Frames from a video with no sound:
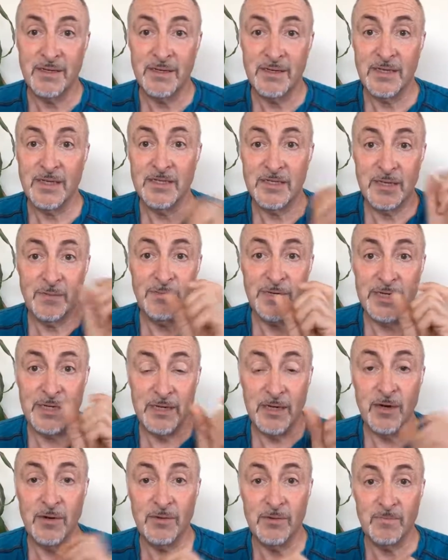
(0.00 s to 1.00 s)
It's simply
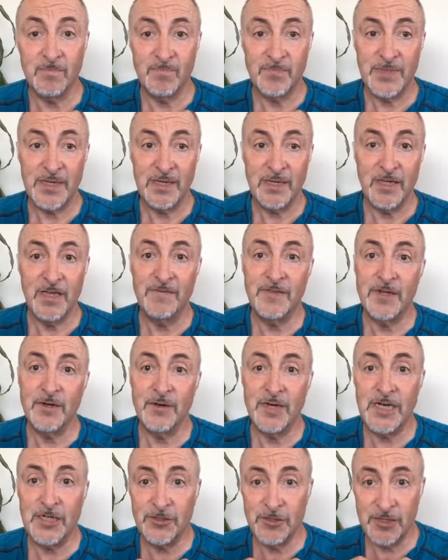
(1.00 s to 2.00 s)
no. If they're not
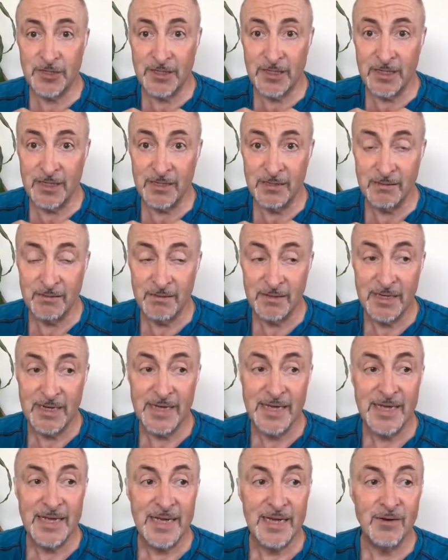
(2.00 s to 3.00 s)
interested,
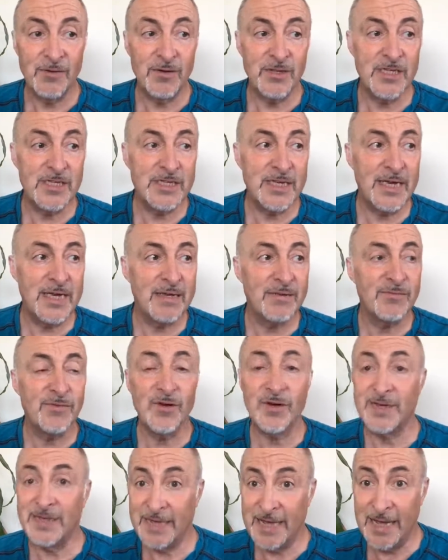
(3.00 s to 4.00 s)
or they're saying
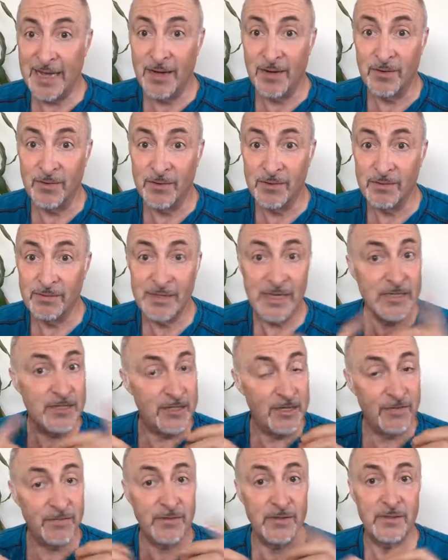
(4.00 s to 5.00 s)
not now, that's
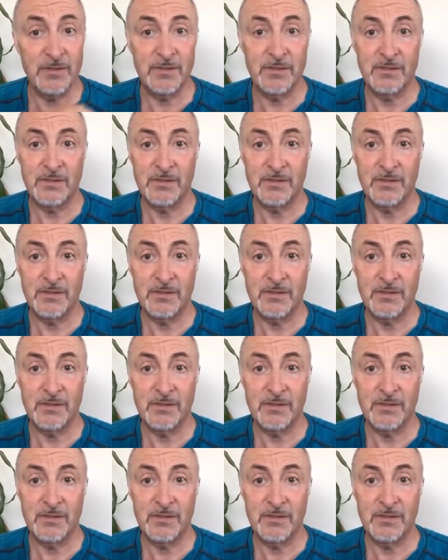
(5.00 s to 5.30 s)
different.